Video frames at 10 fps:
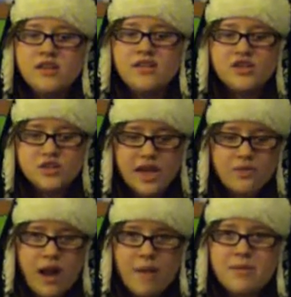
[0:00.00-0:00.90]
that just
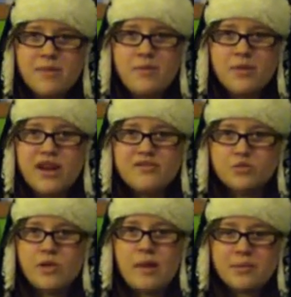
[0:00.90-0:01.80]
had wrapping paper after
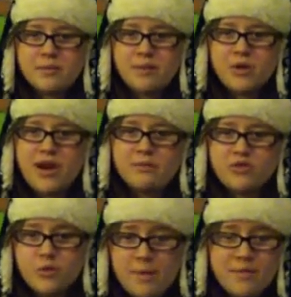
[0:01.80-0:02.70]
wrapping paper after
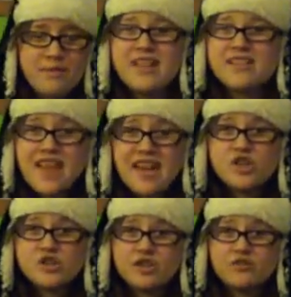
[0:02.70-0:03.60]
wrapping, like,
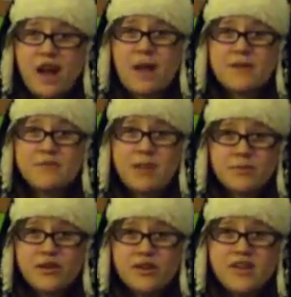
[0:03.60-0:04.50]
layers of wrapping
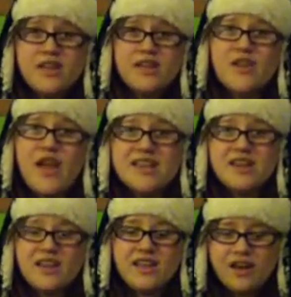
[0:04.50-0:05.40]
paper that you had
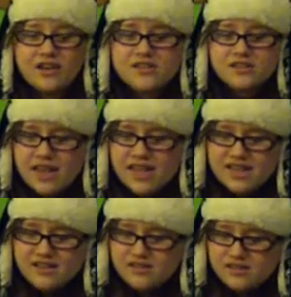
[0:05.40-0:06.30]
to
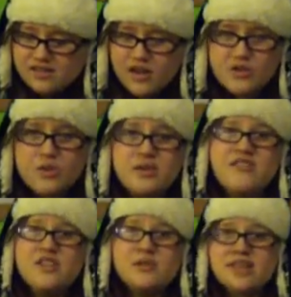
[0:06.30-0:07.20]
undo
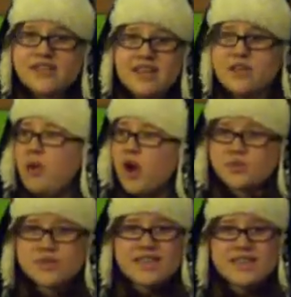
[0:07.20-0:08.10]
individually. Like, the box
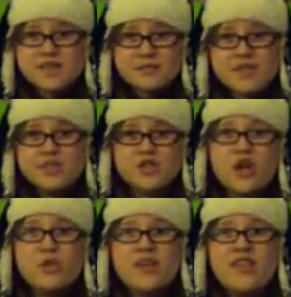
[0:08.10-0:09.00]
was like this big to
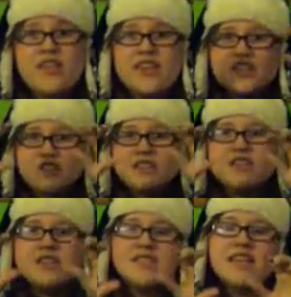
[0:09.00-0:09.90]
start with, and then it turns
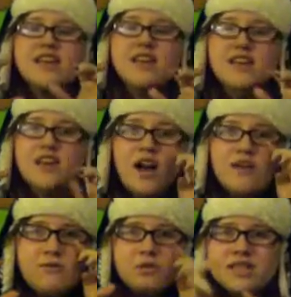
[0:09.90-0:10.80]
out it's like a
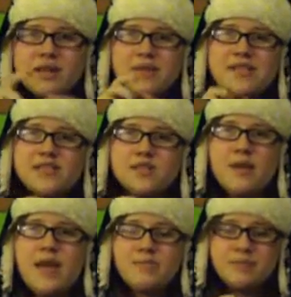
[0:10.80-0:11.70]
folded up piece of
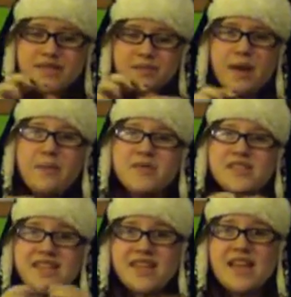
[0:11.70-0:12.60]
paper that
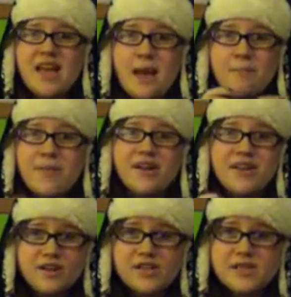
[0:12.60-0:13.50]
said Merry
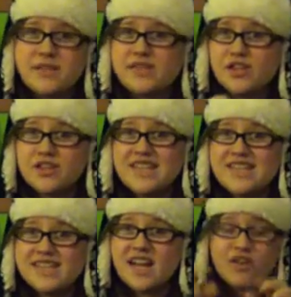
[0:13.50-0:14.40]
Christmas on the
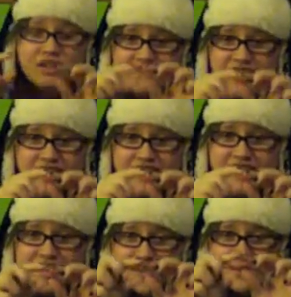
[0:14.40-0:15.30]
inside, on the very
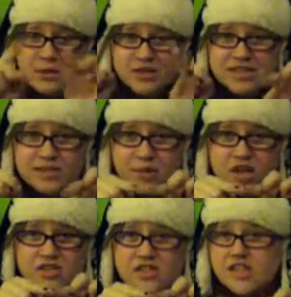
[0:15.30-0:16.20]
inside in the smallest little
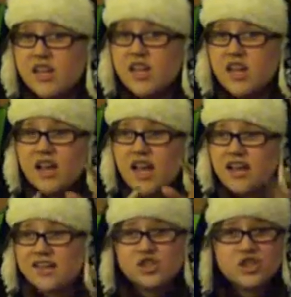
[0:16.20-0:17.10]
box. And
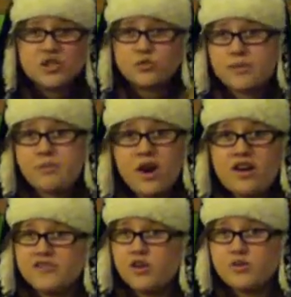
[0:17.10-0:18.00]
I just got to rip
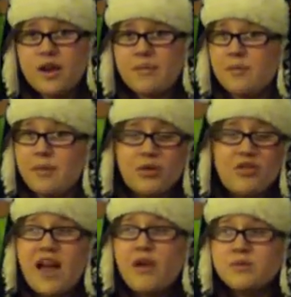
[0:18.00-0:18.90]
off all the wrapping paper.
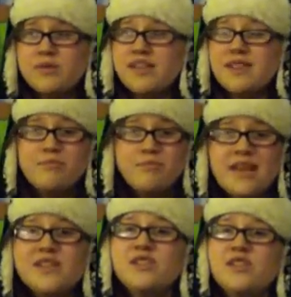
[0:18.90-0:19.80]
That would be like the
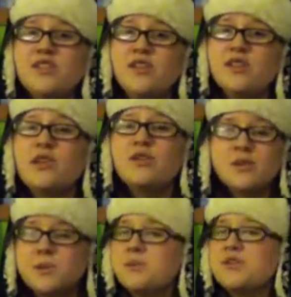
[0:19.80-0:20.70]
best
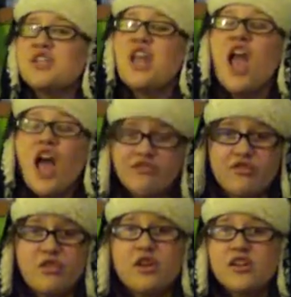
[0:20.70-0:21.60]
Christmas present ever.